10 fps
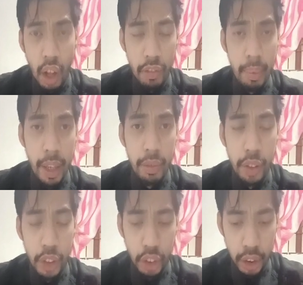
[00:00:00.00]
of my
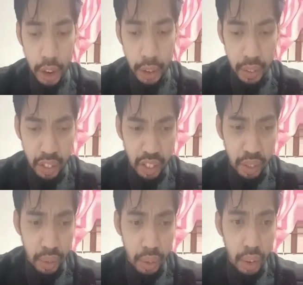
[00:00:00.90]
vision.
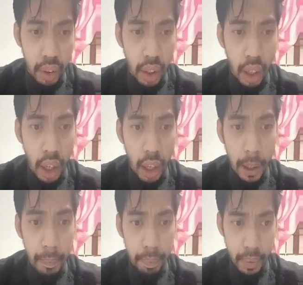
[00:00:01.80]

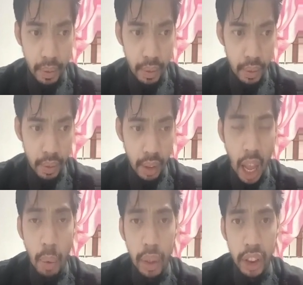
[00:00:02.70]
Um,
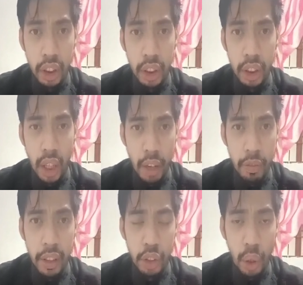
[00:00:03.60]
I was, I
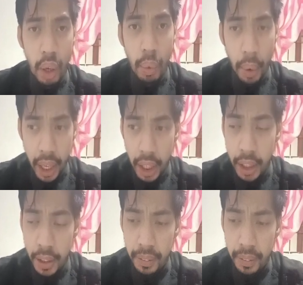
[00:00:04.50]
feel so awake.